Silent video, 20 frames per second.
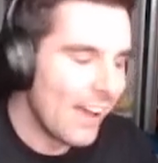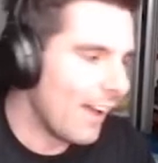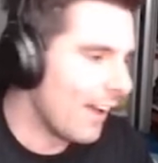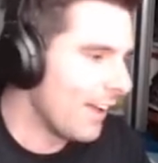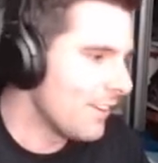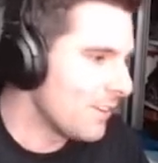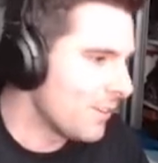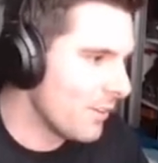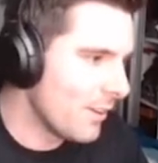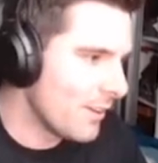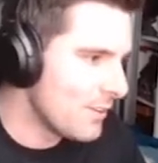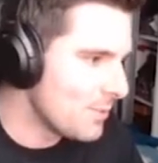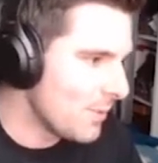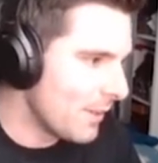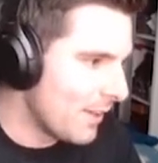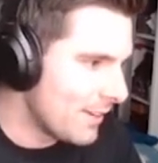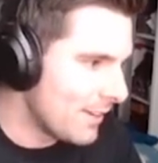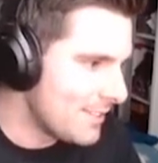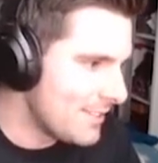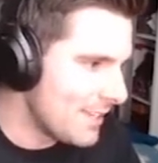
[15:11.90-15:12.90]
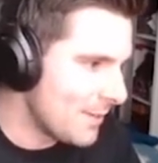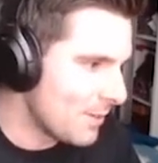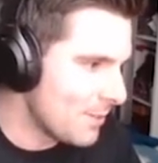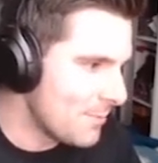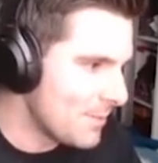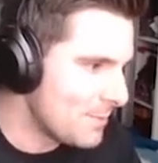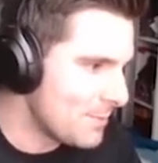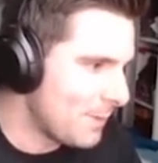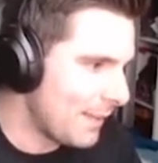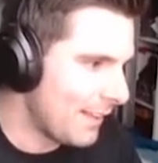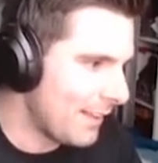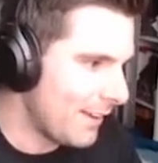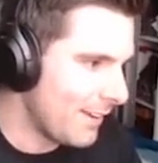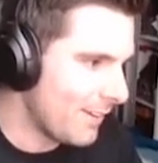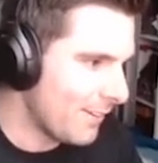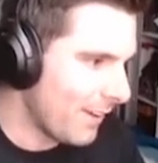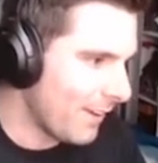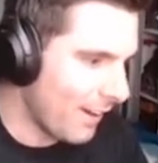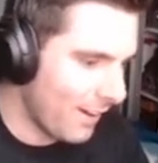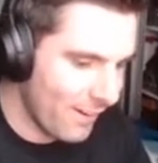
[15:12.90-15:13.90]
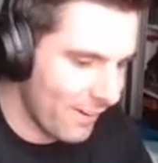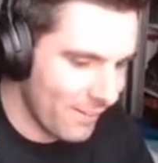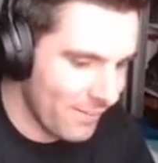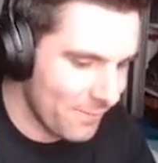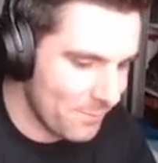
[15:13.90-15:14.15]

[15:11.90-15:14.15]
I don't know how to spell Odyssey. I'm going to misspell it. I don't care.